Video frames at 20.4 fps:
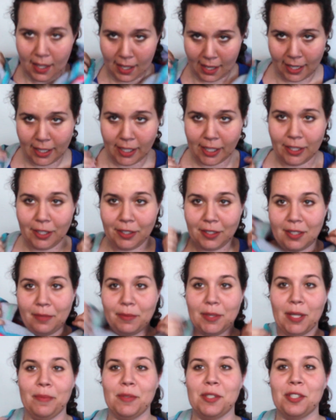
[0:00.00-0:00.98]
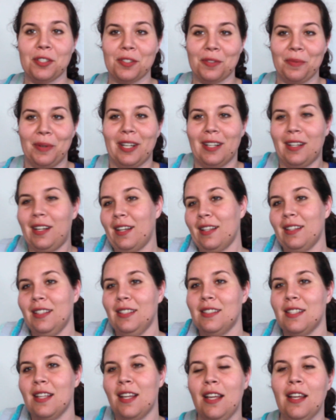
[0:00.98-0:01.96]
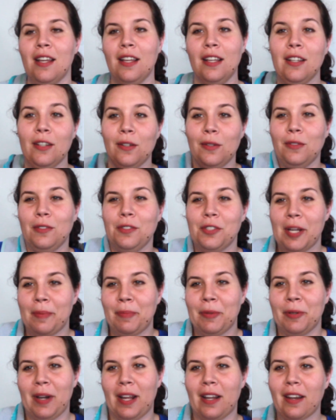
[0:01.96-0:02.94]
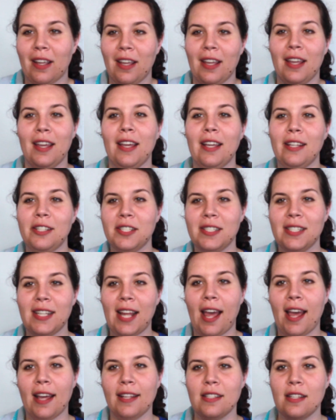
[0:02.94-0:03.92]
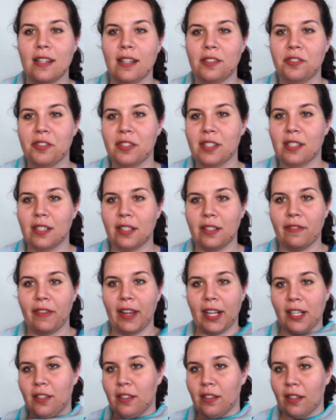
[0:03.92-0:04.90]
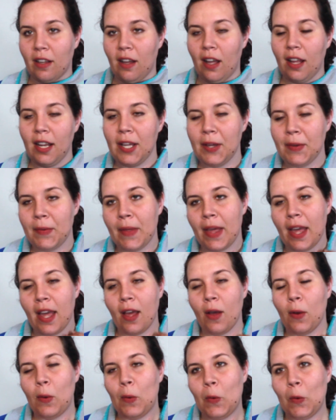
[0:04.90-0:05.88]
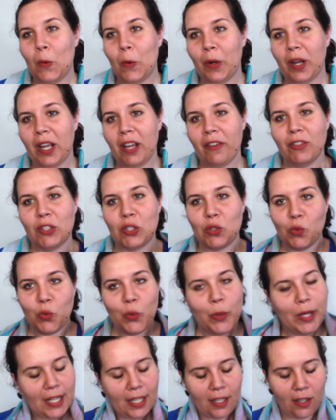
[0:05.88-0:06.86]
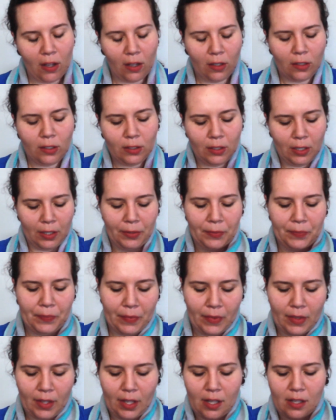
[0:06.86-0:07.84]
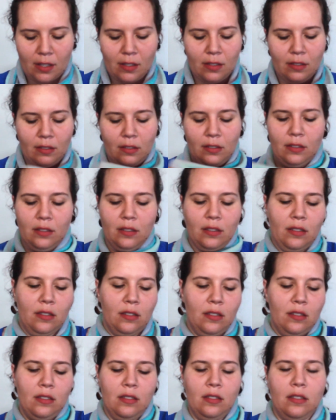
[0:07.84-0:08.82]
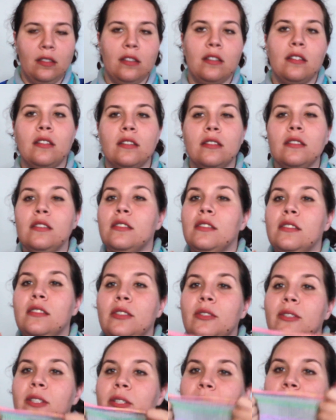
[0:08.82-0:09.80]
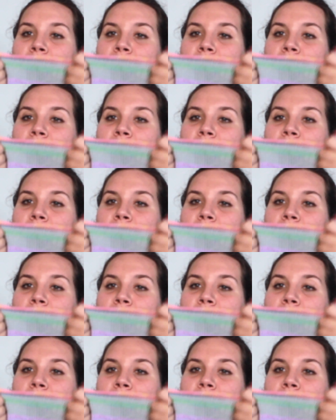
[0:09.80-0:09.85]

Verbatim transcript: I actually do sometimes just wear it like this, all draped around. It just adds an interesting effect to the collar. Or if it's really cold, I'll just do a